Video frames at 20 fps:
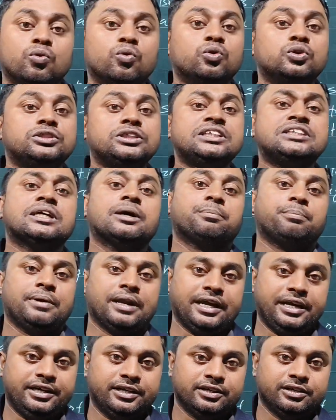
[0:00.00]
force is
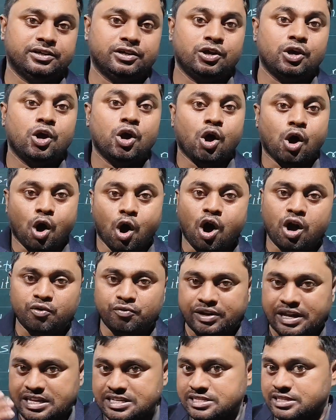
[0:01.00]
applied. Or
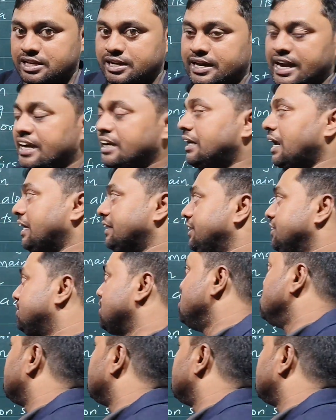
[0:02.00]
we can write like this